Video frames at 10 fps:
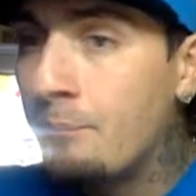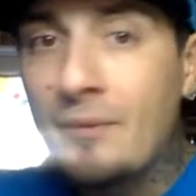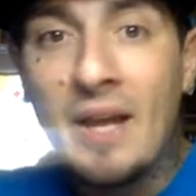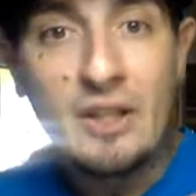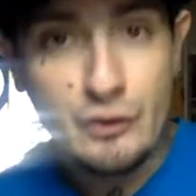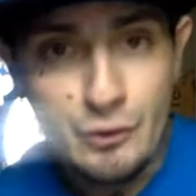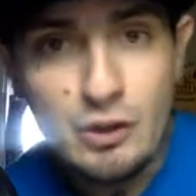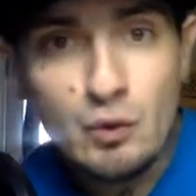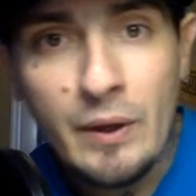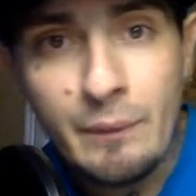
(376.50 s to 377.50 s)
As soon
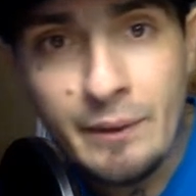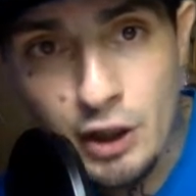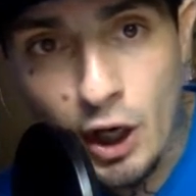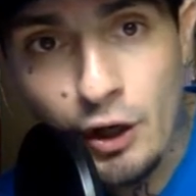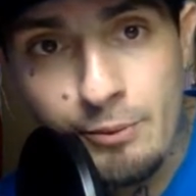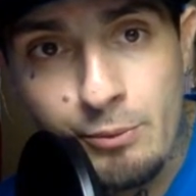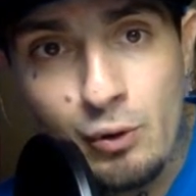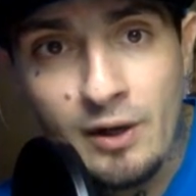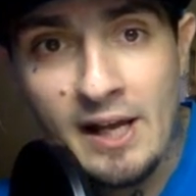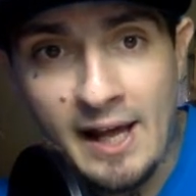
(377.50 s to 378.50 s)
as we reach herd
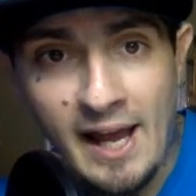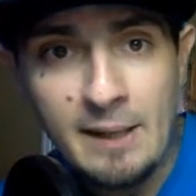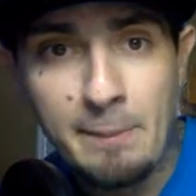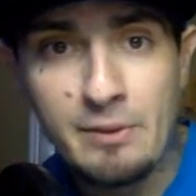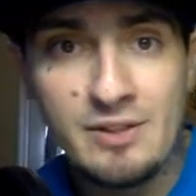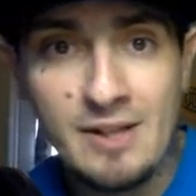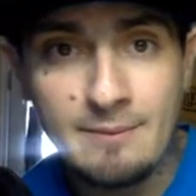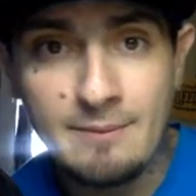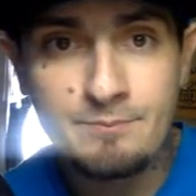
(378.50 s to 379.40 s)
immunity at 80%